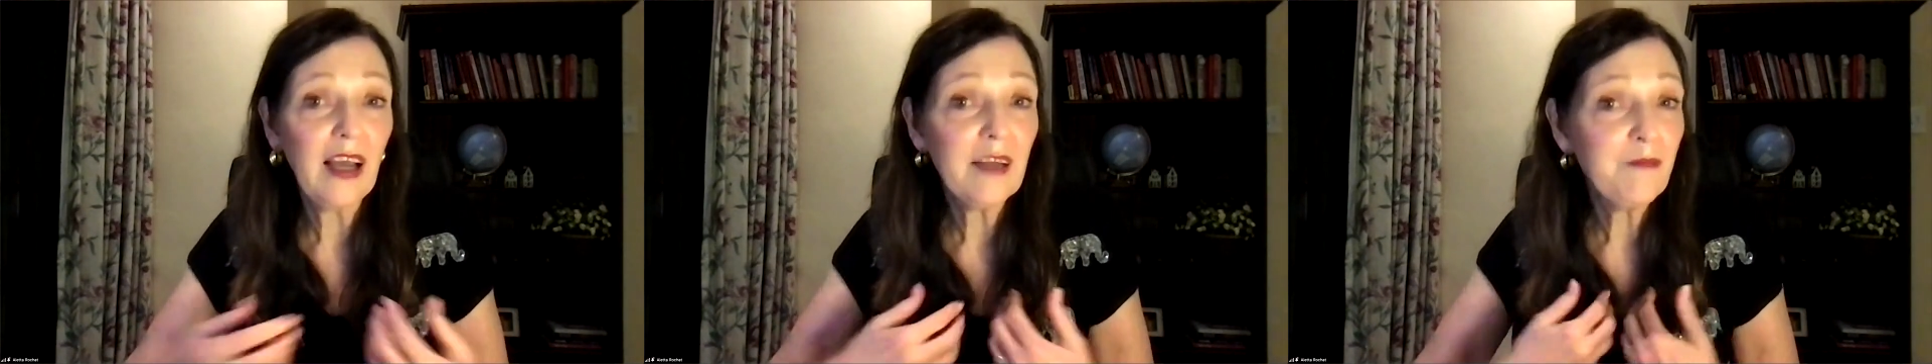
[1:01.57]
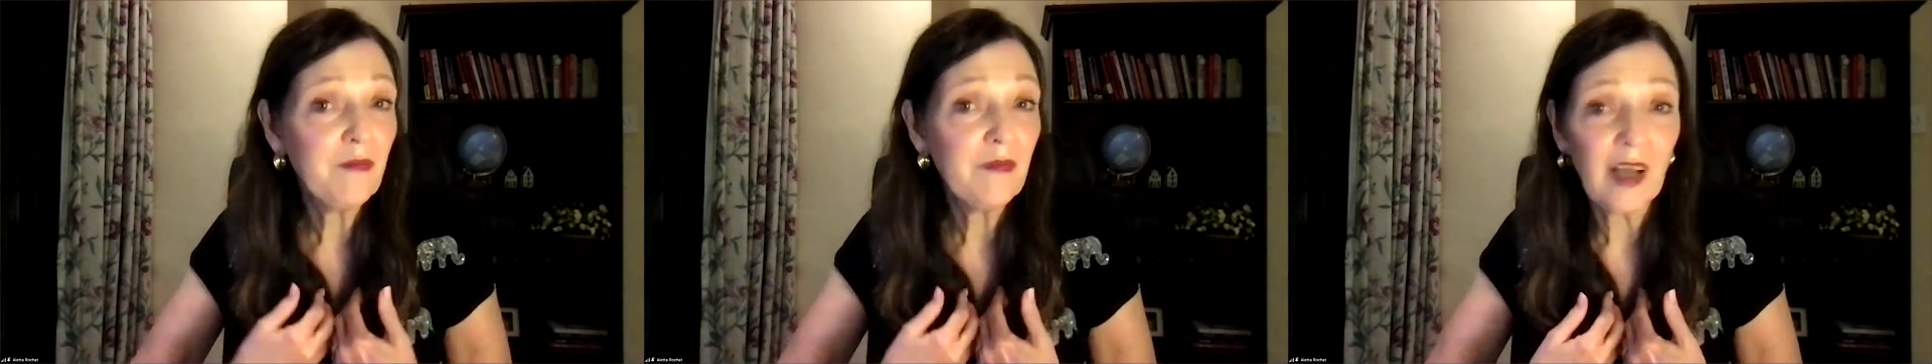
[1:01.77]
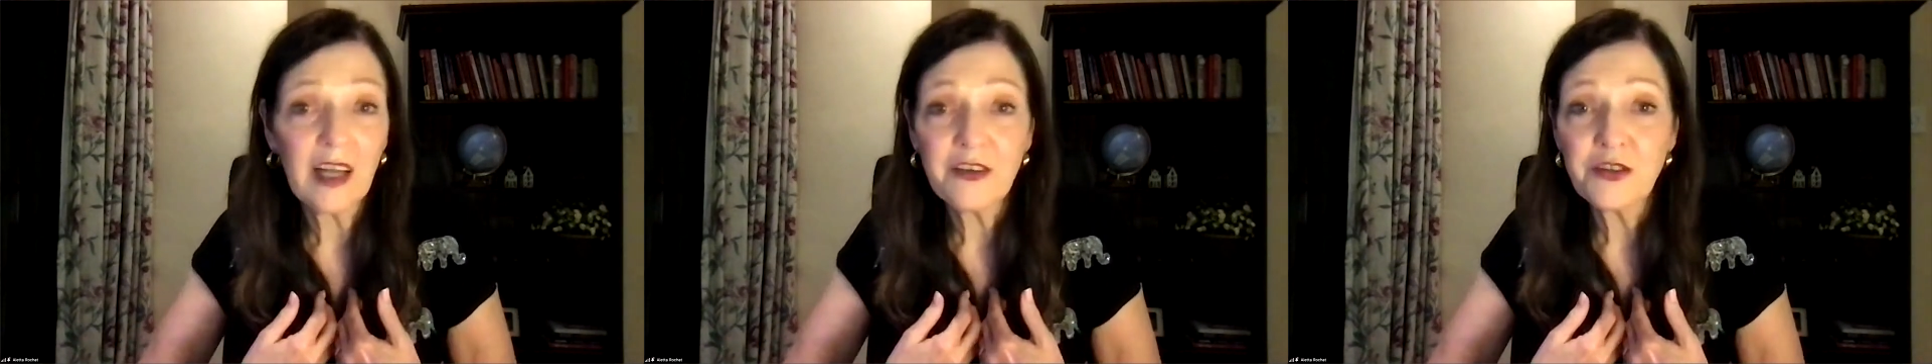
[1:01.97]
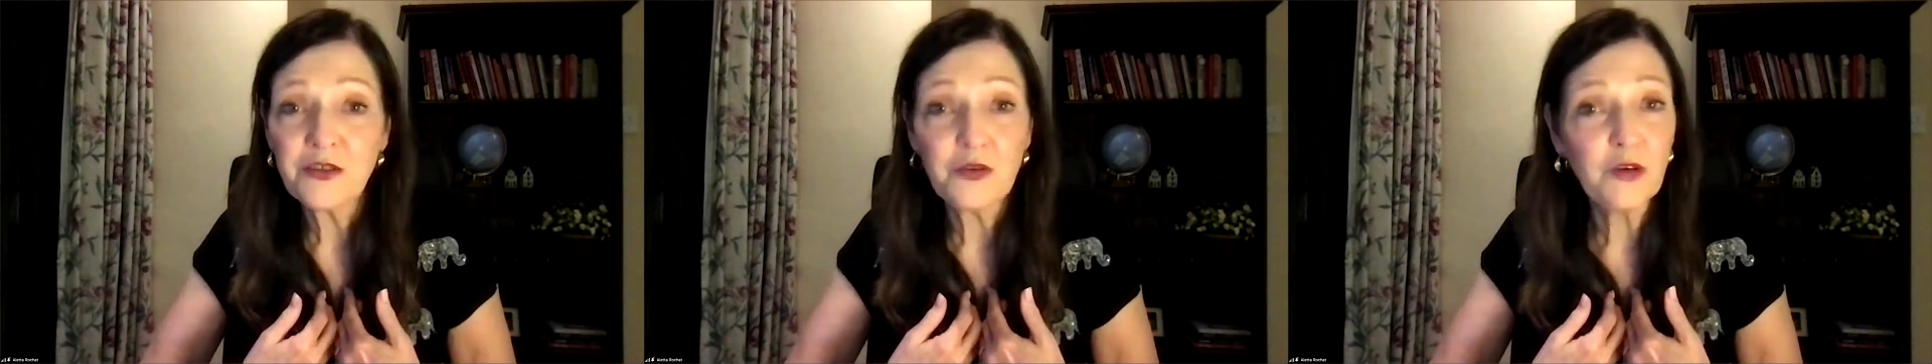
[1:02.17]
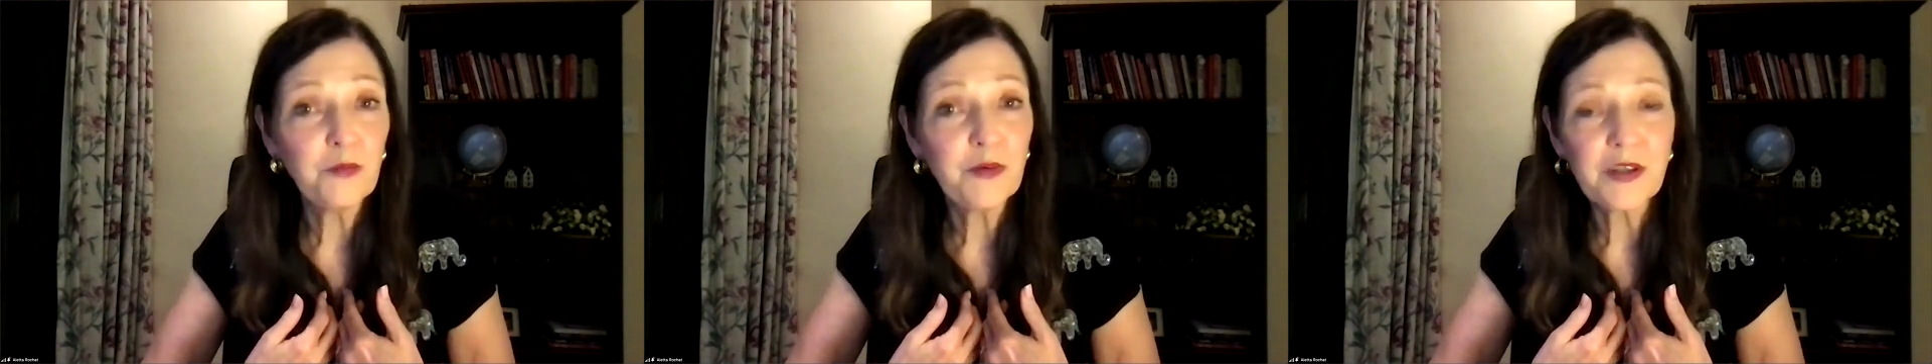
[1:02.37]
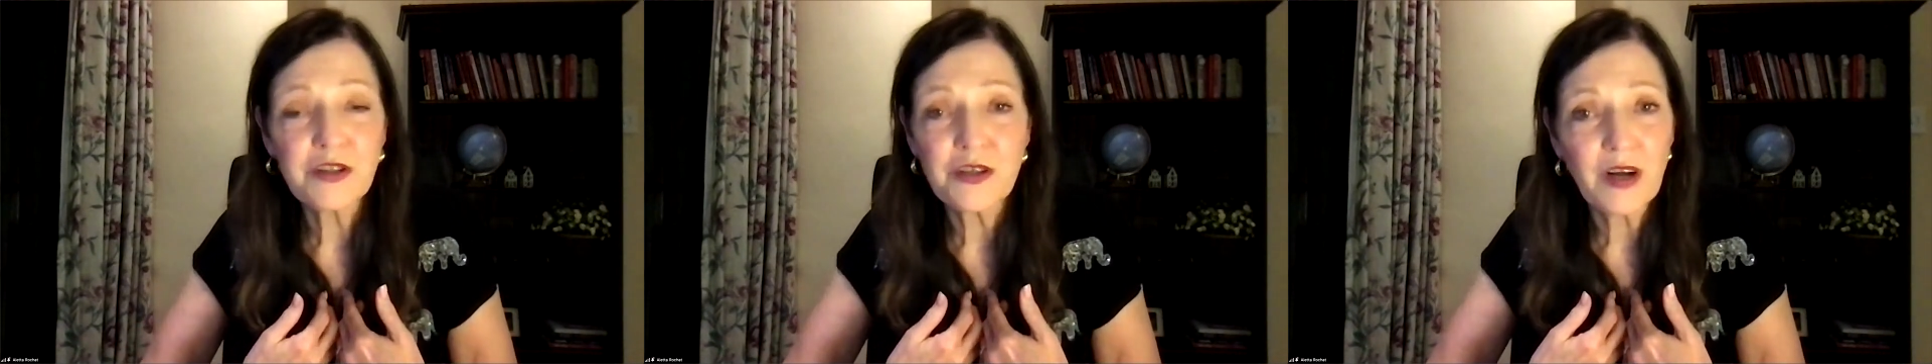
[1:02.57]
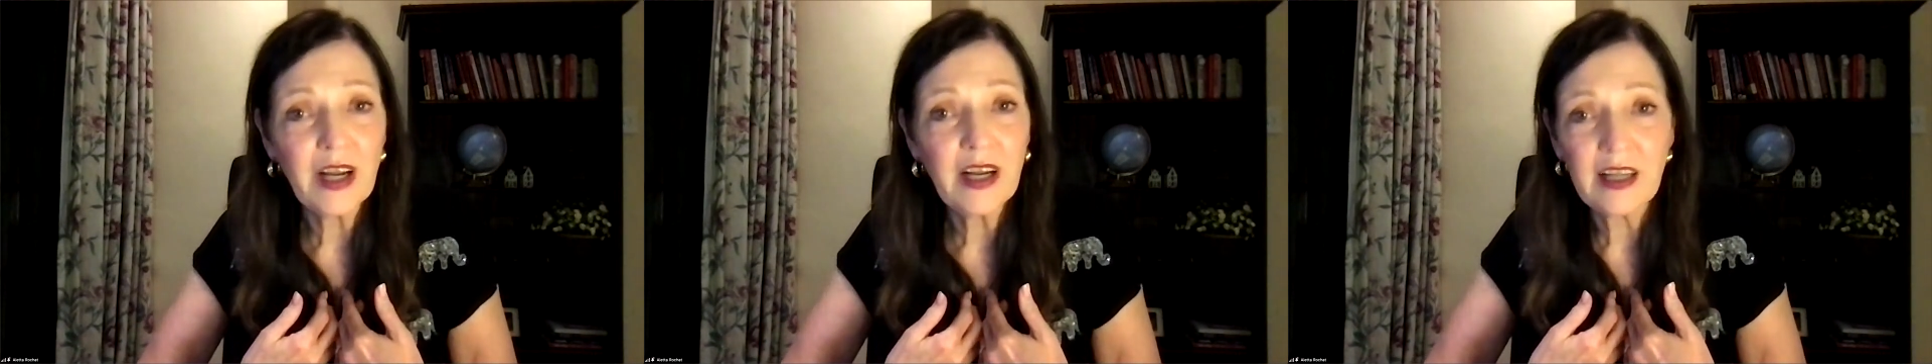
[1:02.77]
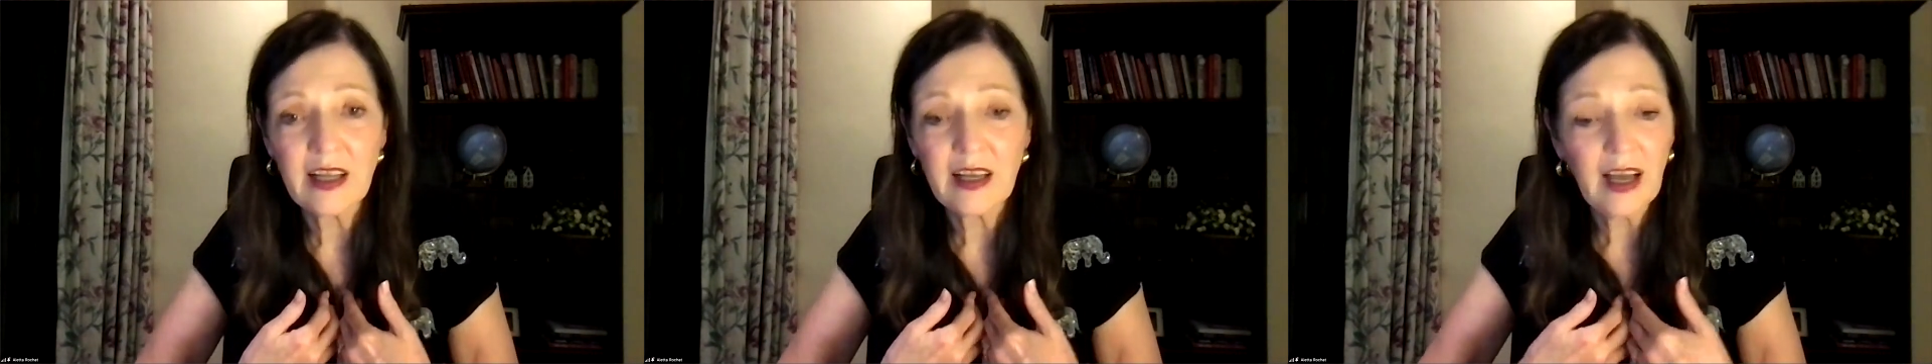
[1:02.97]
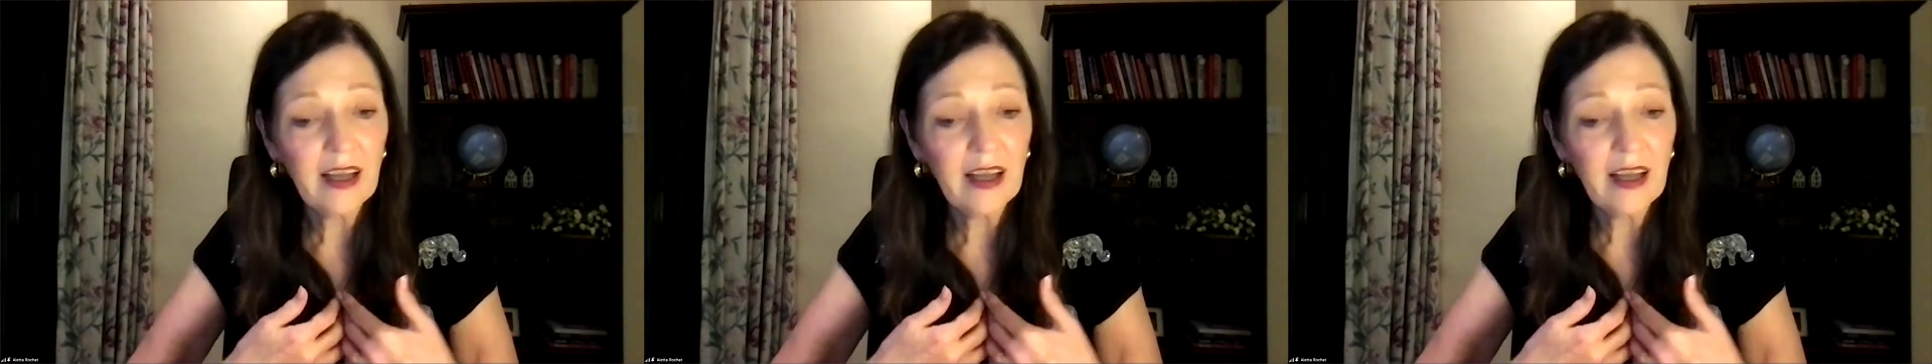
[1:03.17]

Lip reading: I do corporate training.